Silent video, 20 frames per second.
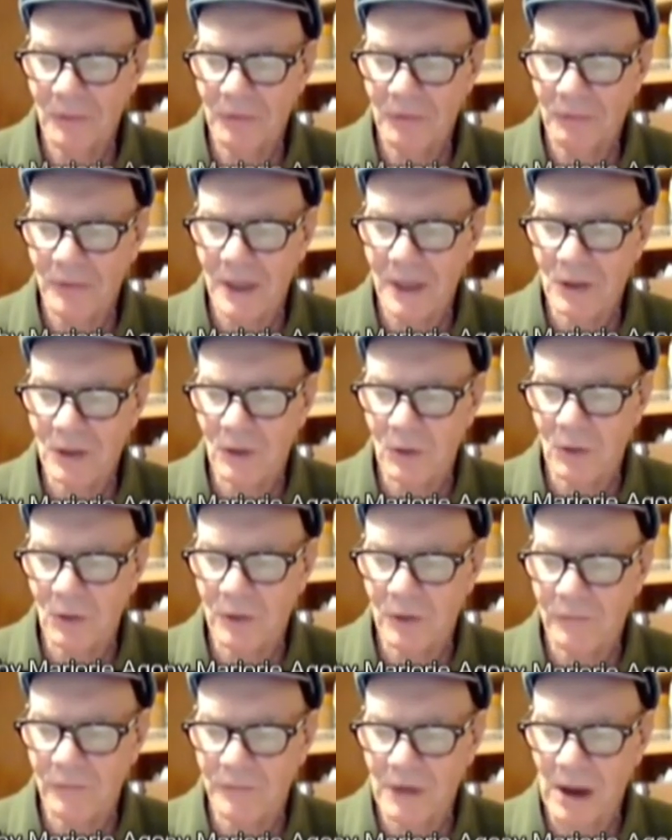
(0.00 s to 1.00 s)

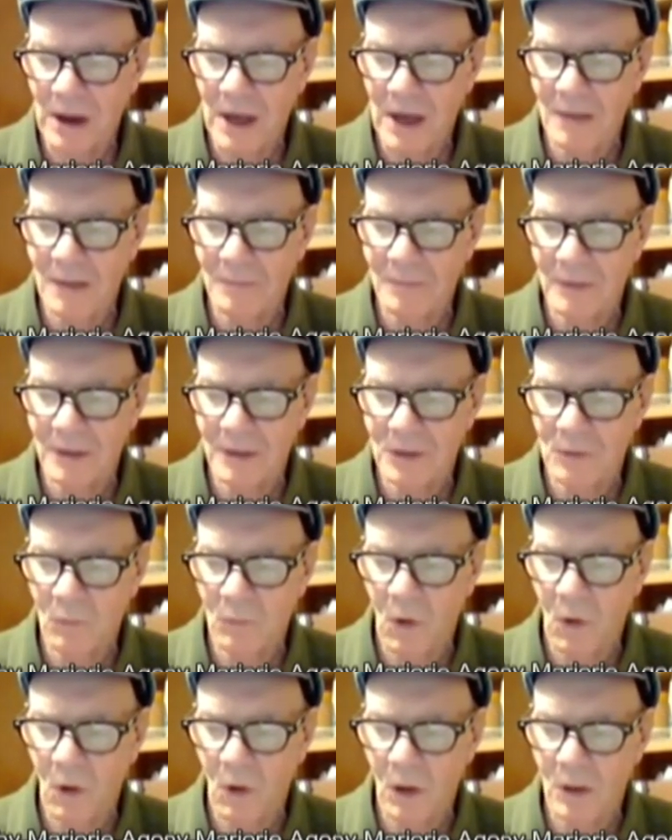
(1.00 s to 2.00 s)
threshold of timeless
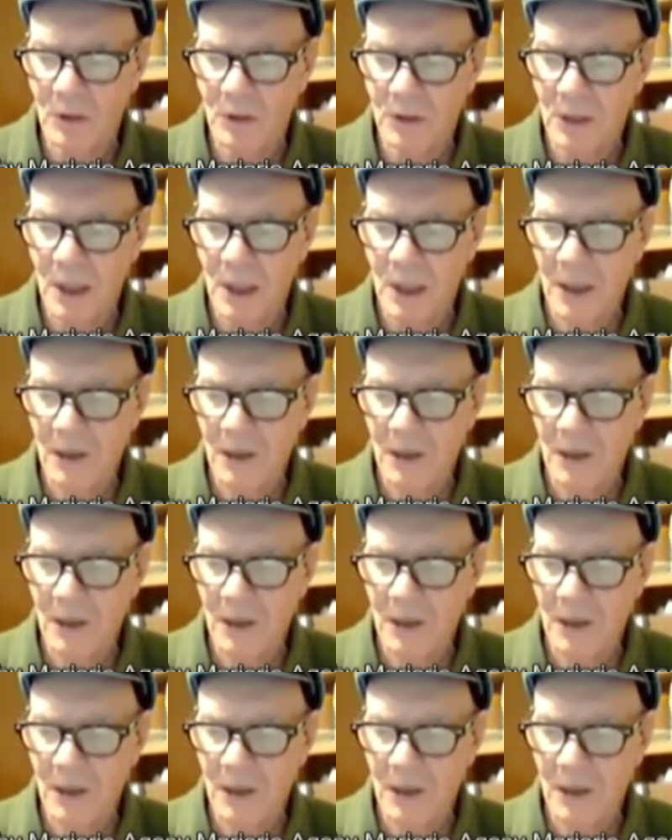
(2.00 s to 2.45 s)
walls,